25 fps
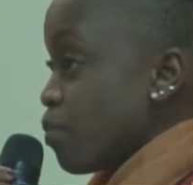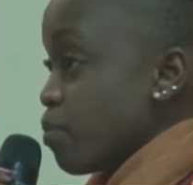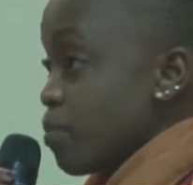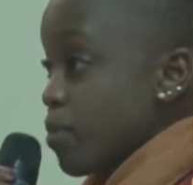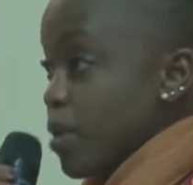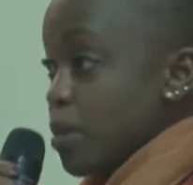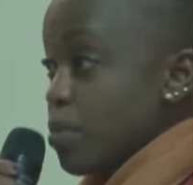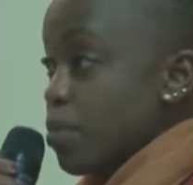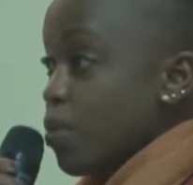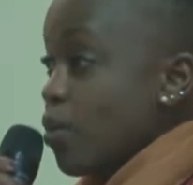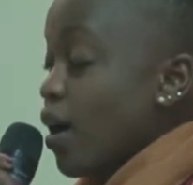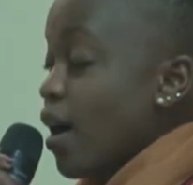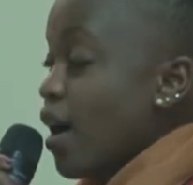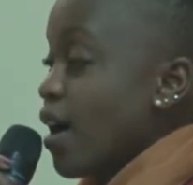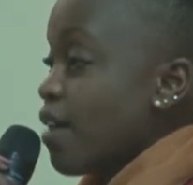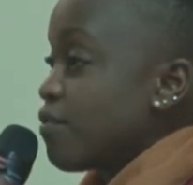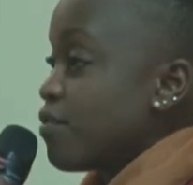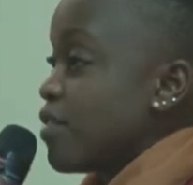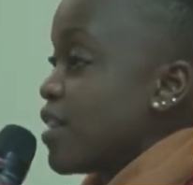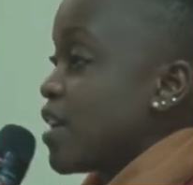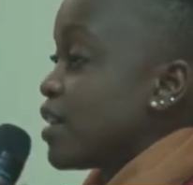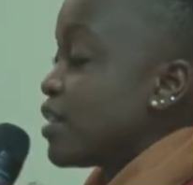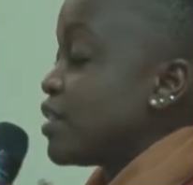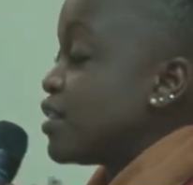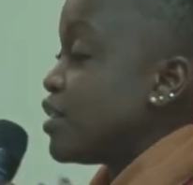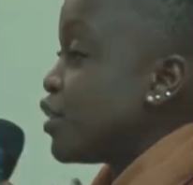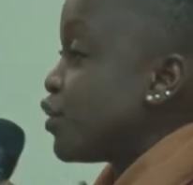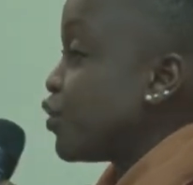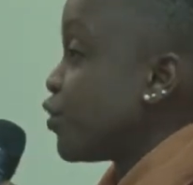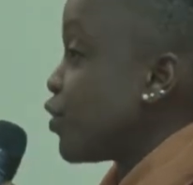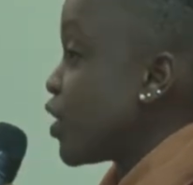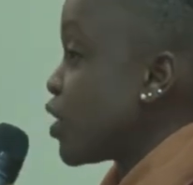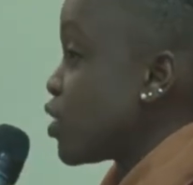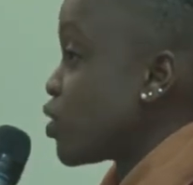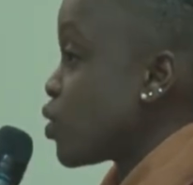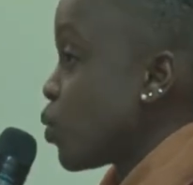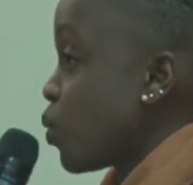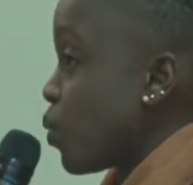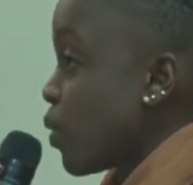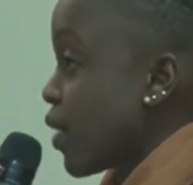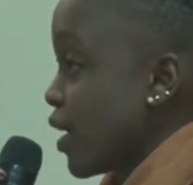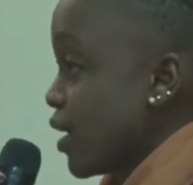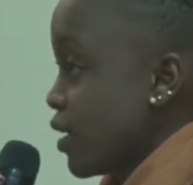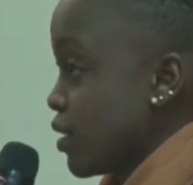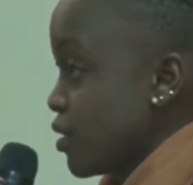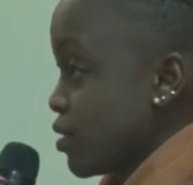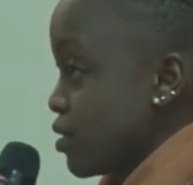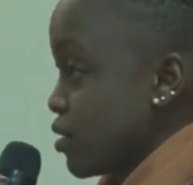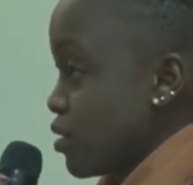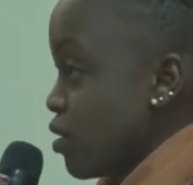People have their different
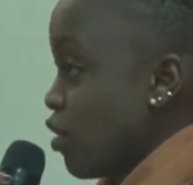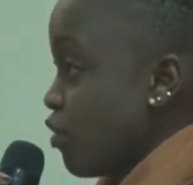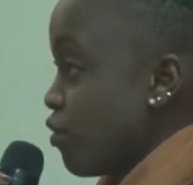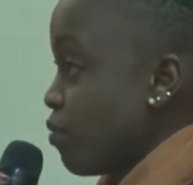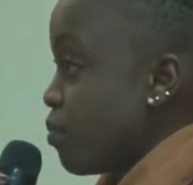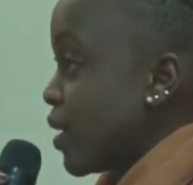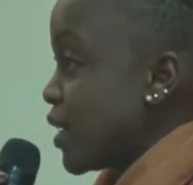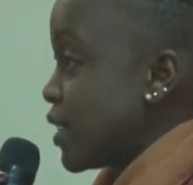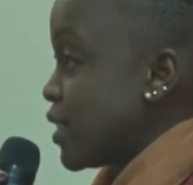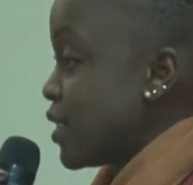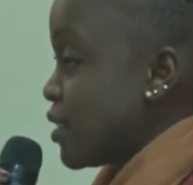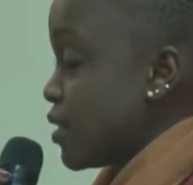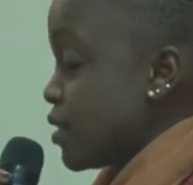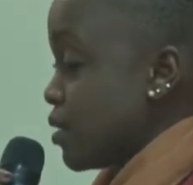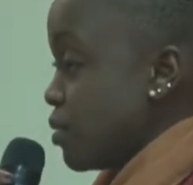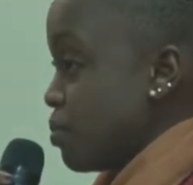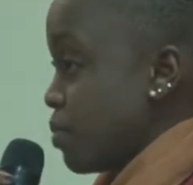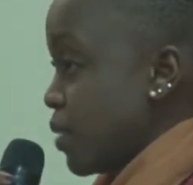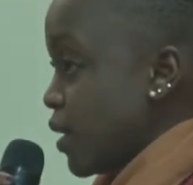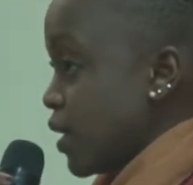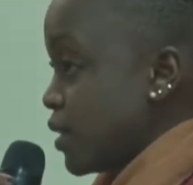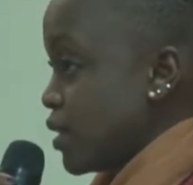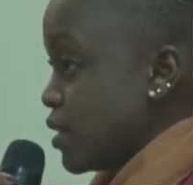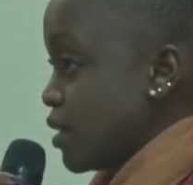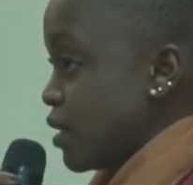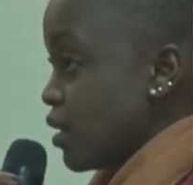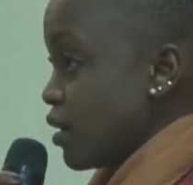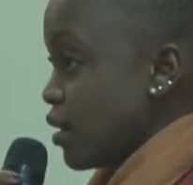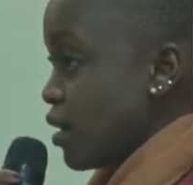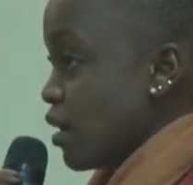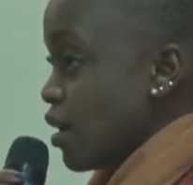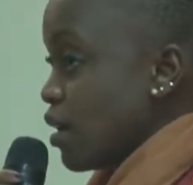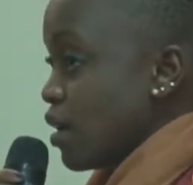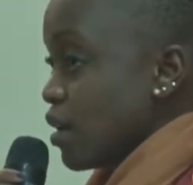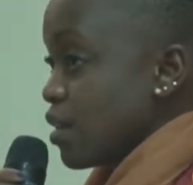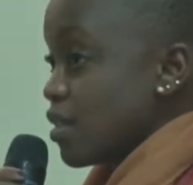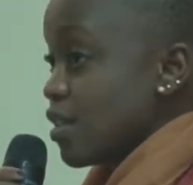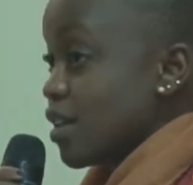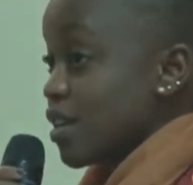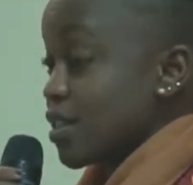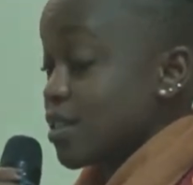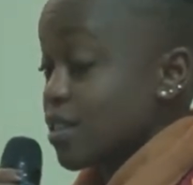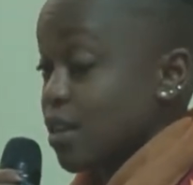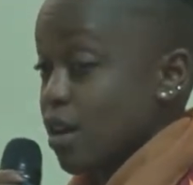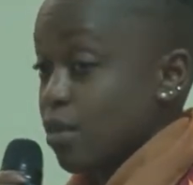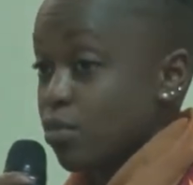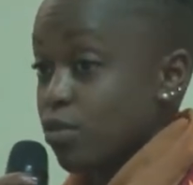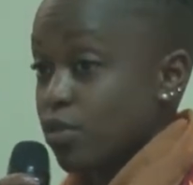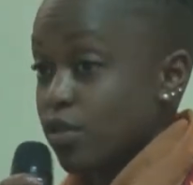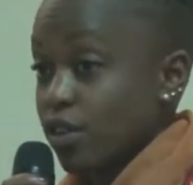ways of participating. There are
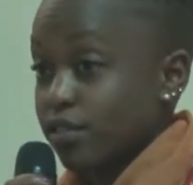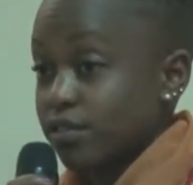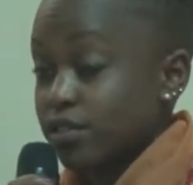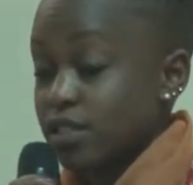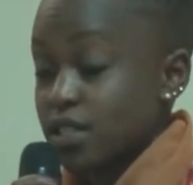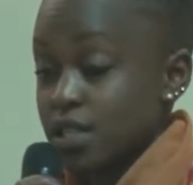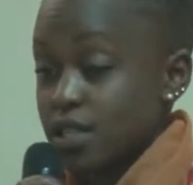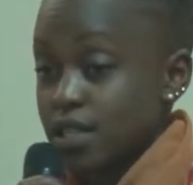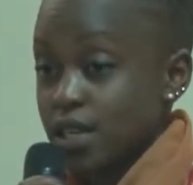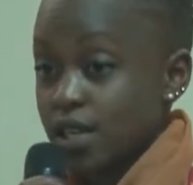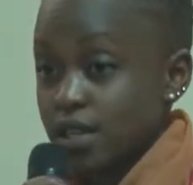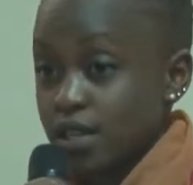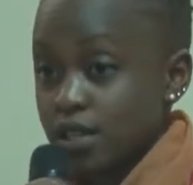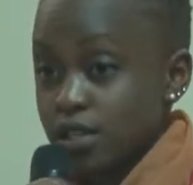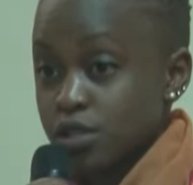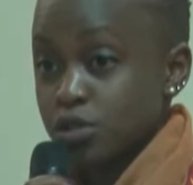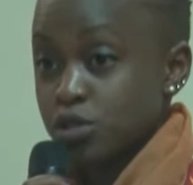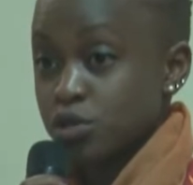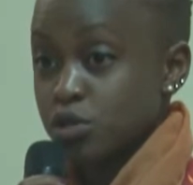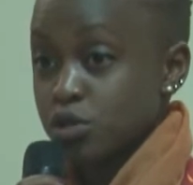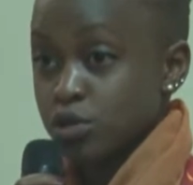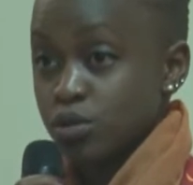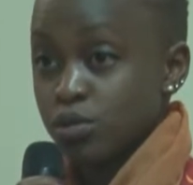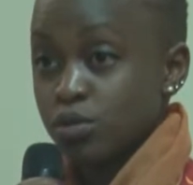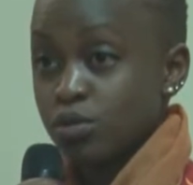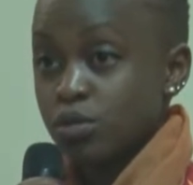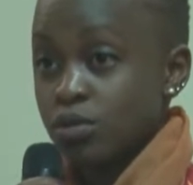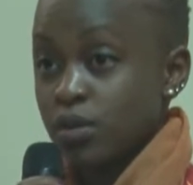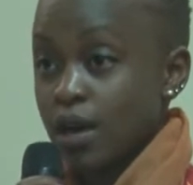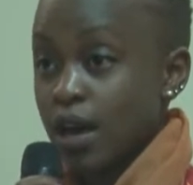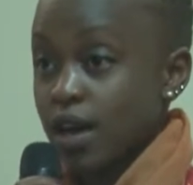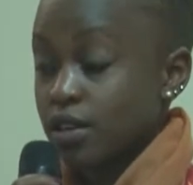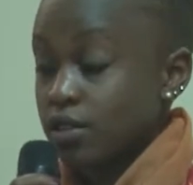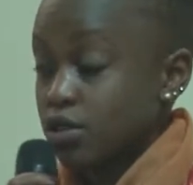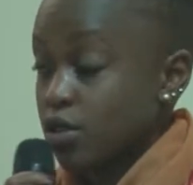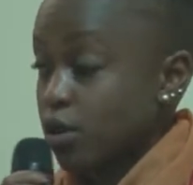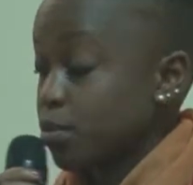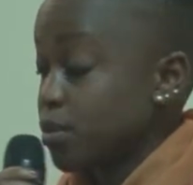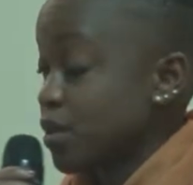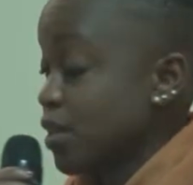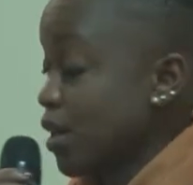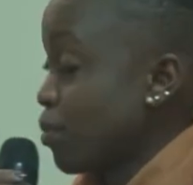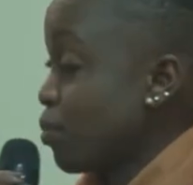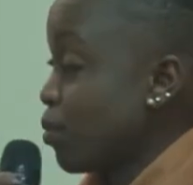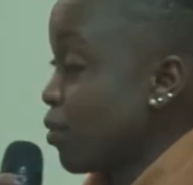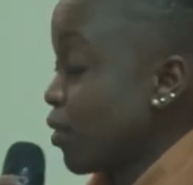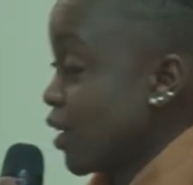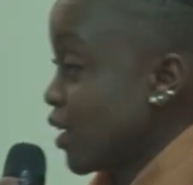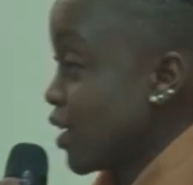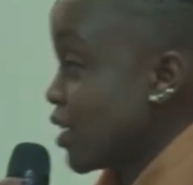some who have decided to adopt a
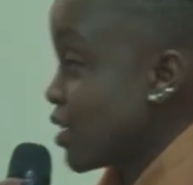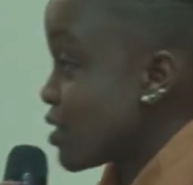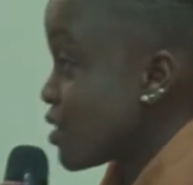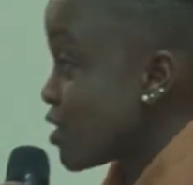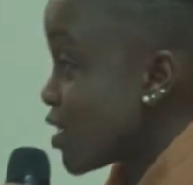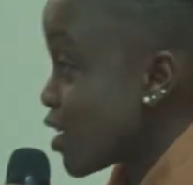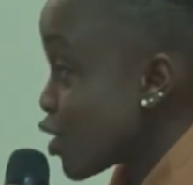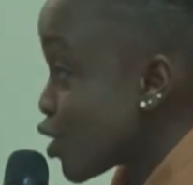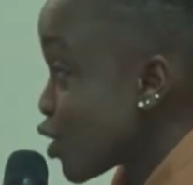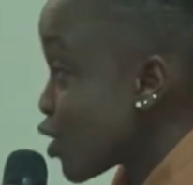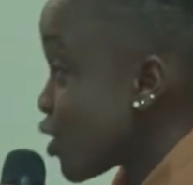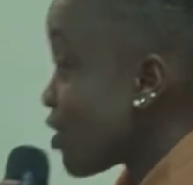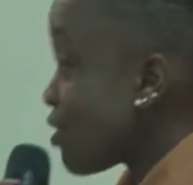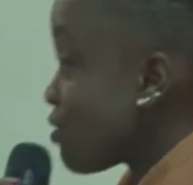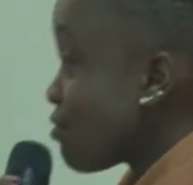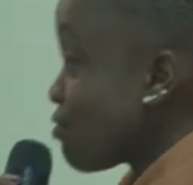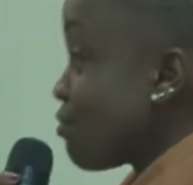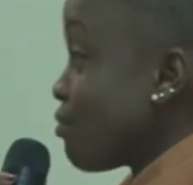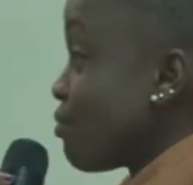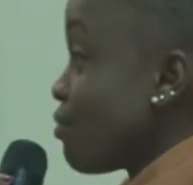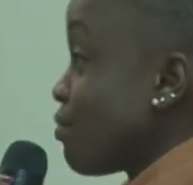polling station,